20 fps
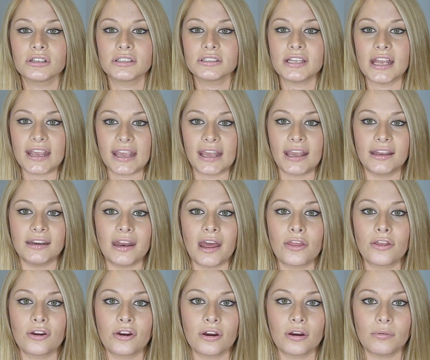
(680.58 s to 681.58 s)
taking
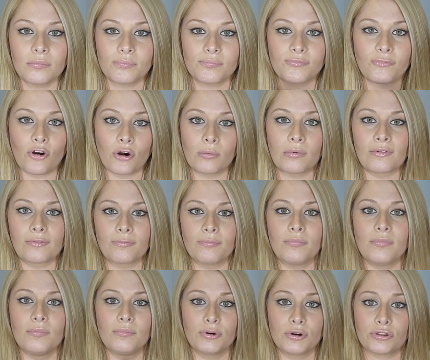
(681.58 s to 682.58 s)
another form of
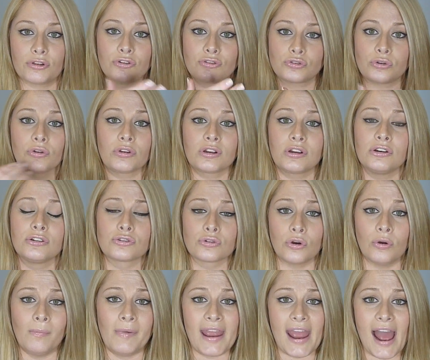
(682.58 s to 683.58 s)
birth control to
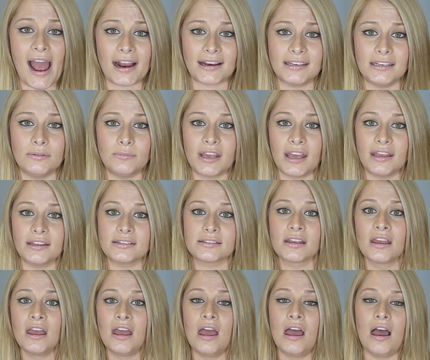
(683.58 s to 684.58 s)
control my acne
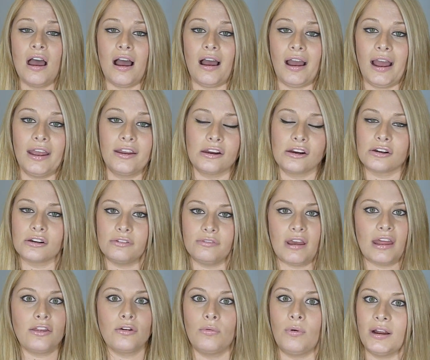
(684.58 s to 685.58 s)
because I heard of
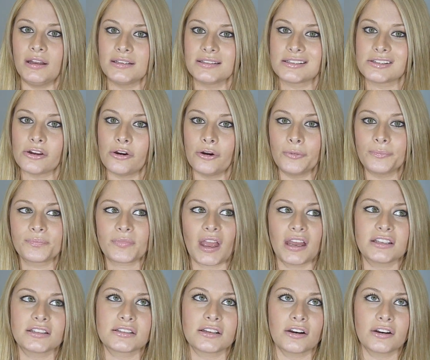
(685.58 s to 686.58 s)
other ones, so
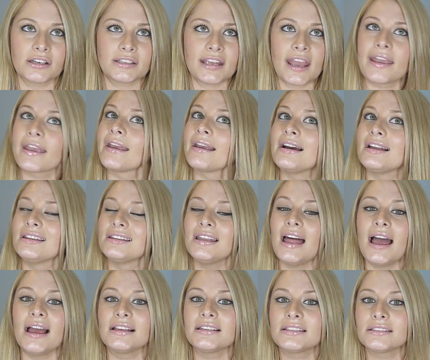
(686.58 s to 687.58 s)
I started taking
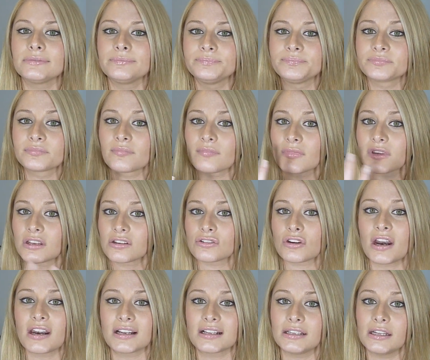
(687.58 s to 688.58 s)
Alesse to
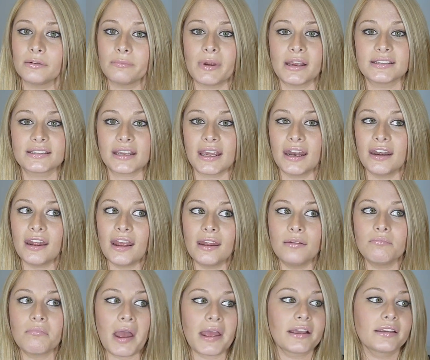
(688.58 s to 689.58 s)
try to clear my skin
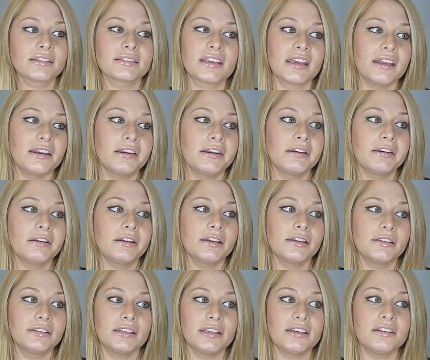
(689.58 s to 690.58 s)
and my skin
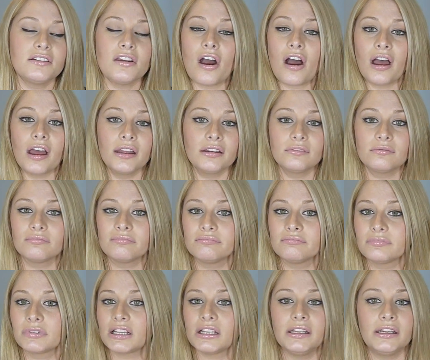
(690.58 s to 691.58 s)
did not
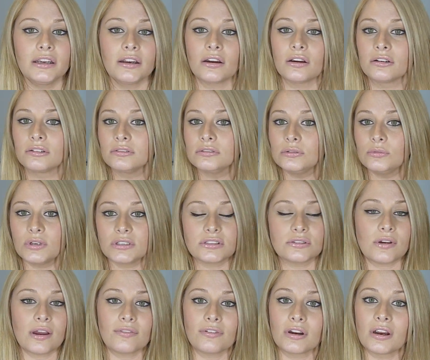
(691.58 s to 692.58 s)
clear
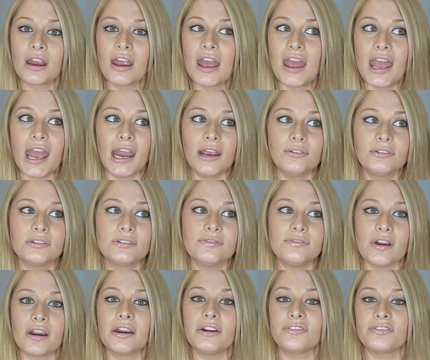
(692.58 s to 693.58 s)
whatsoever. It was
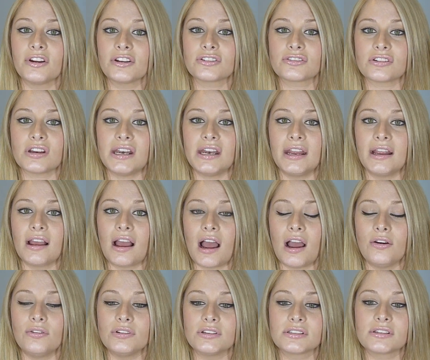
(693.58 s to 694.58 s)
very frustrating.
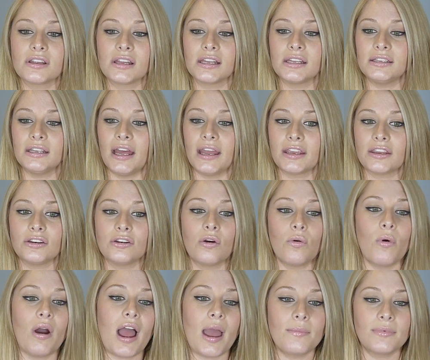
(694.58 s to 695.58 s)
I was like, you know
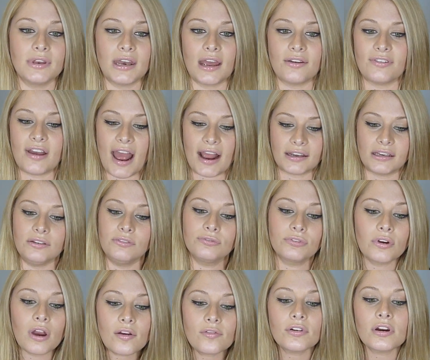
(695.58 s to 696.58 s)
what, I'm going to have acne
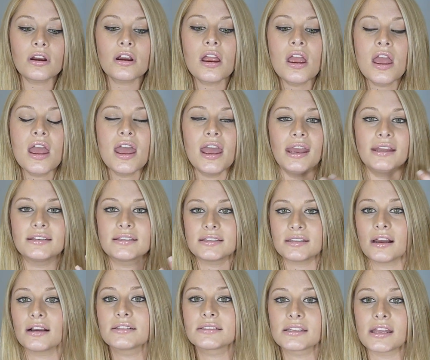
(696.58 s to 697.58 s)
forever. It
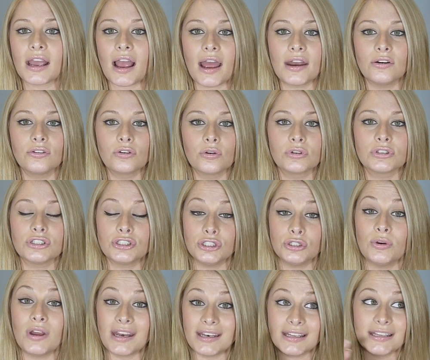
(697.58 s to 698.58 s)
sucks. Like, I don't know what to
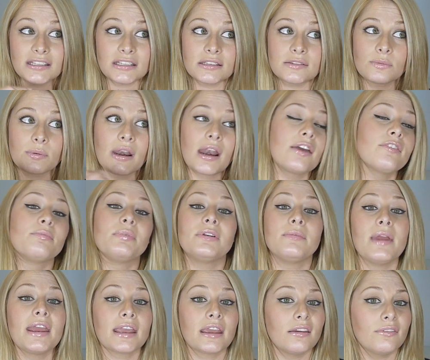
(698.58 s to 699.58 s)
do. And this is when I've
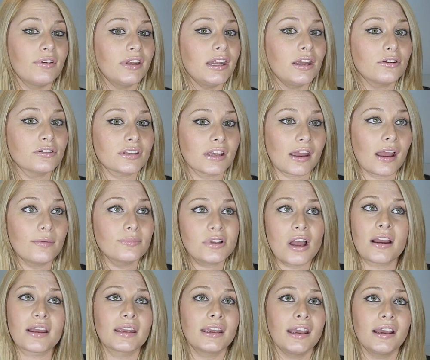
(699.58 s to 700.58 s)
been making videos. Like, I'm
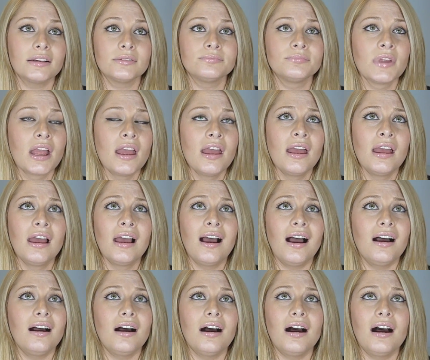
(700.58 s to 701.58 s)
talking
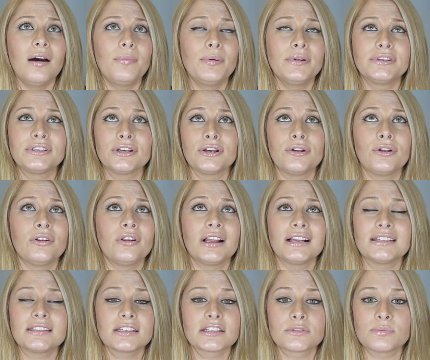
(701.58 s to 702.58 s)
up until
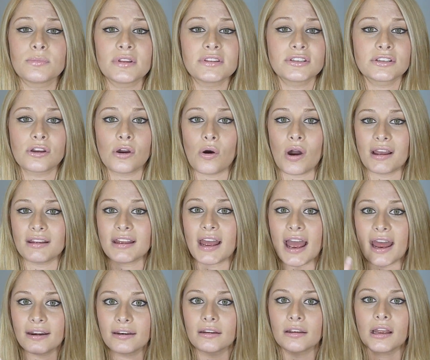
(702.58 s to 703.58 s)
like six months ago, I
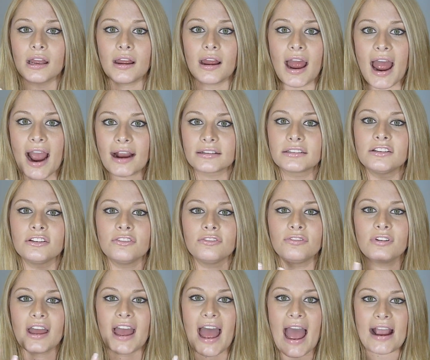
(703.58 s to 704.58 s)
had active
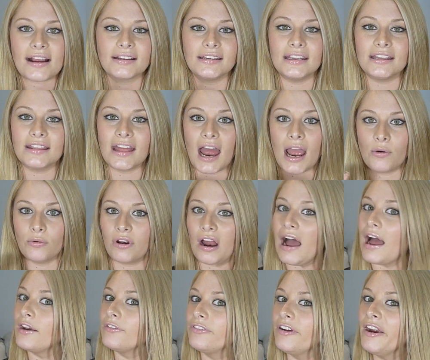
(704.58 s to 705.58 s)
acne that I would
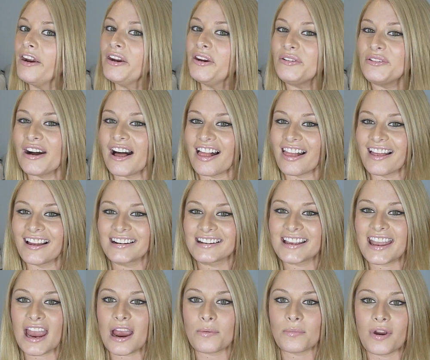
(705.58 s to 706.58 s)
hide very well
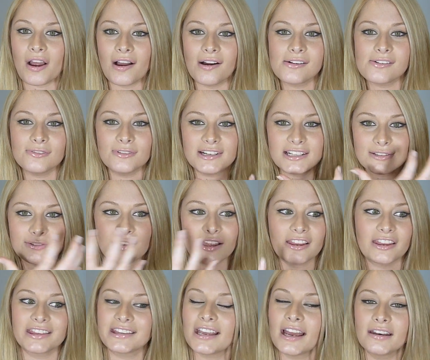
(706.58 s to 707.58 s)
on camera, always with
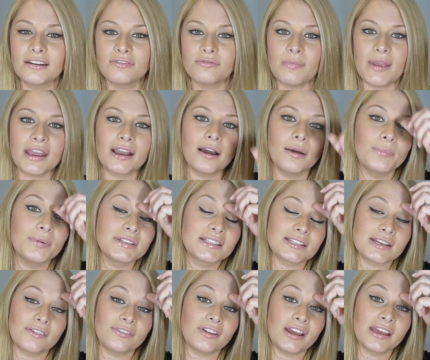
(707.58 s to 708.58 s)
a ton of makeup and
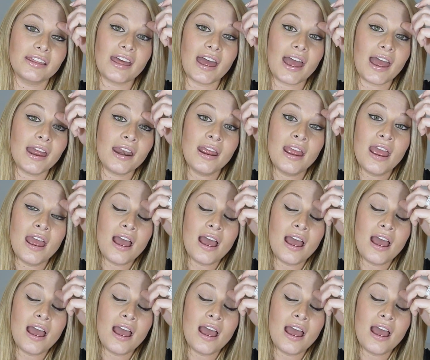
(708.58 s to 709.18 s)
stuff like that.